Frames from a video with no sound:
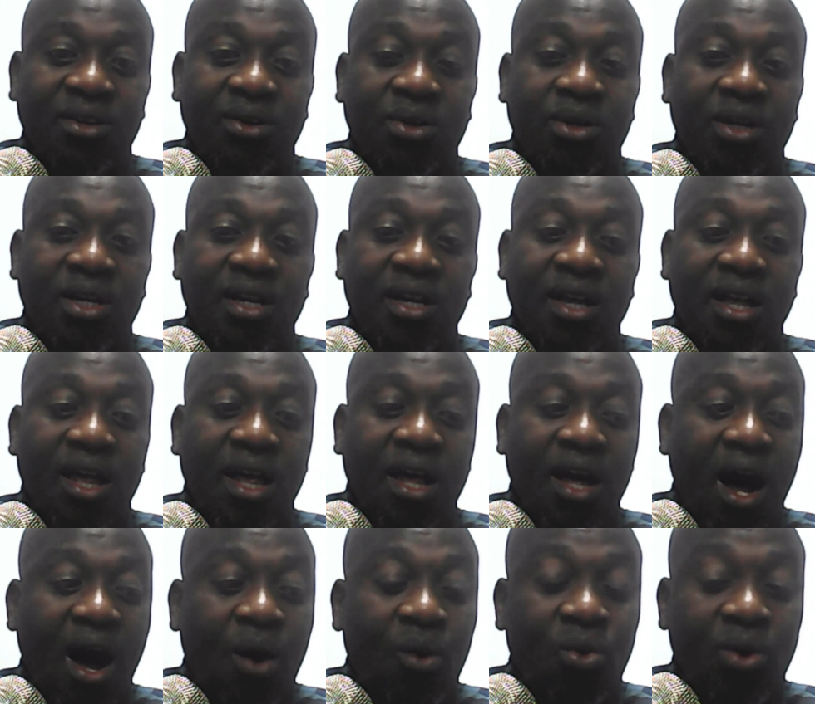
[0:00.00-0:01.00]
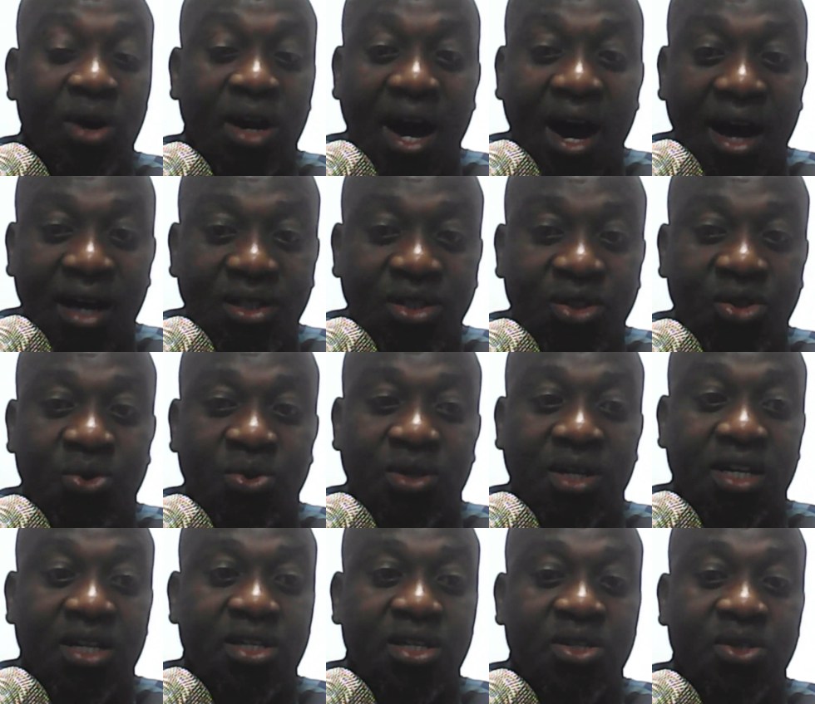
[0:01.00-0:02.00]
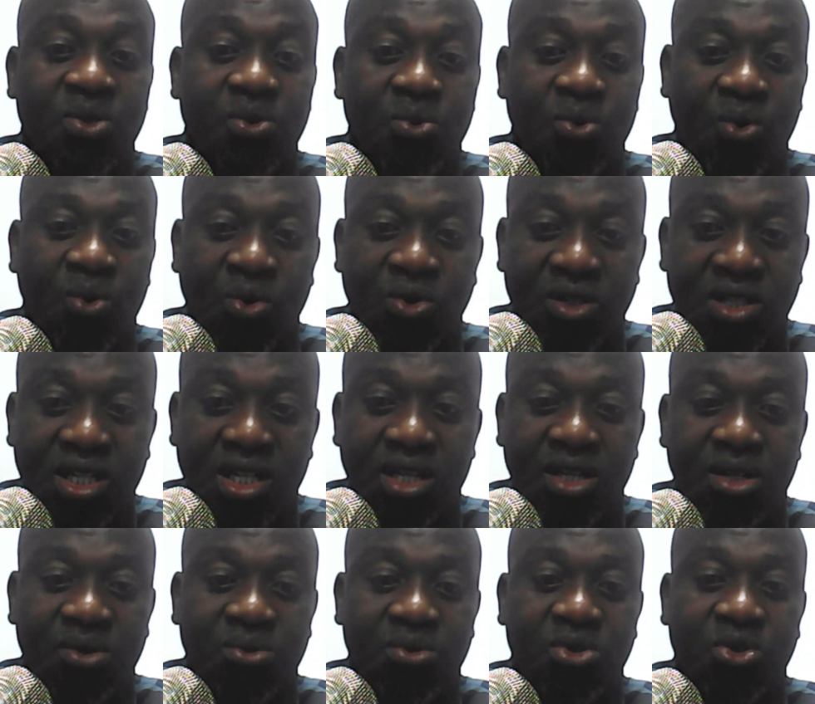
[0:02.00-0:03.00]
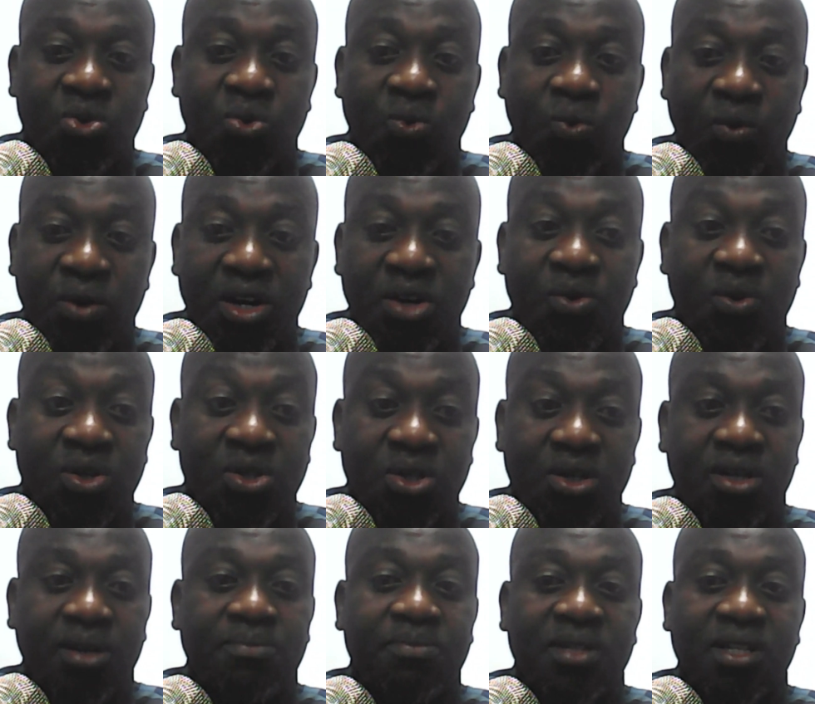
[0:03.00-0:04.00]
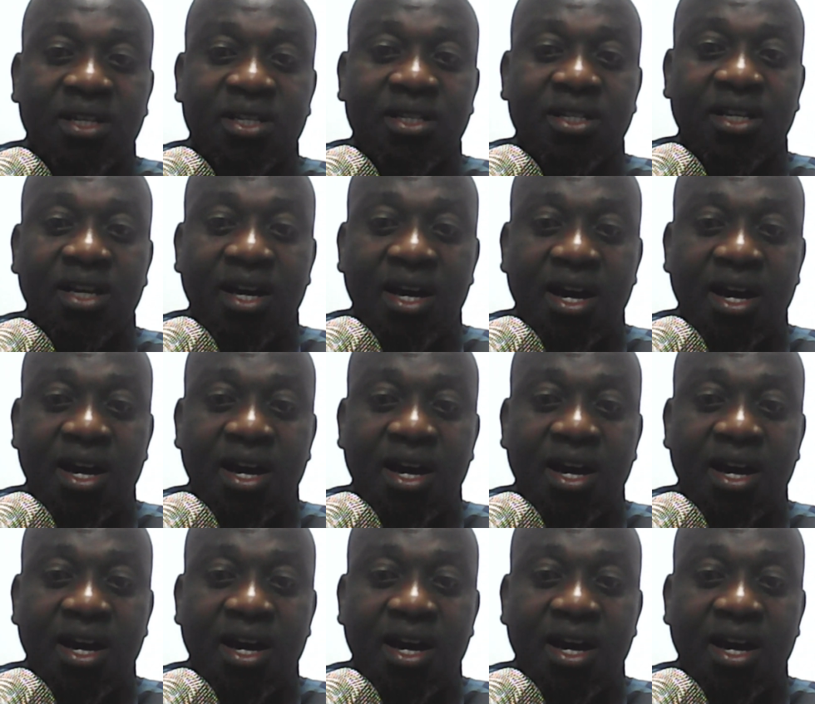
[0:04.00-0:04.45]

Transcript: okay, I will urge you just you continue to read your scriptures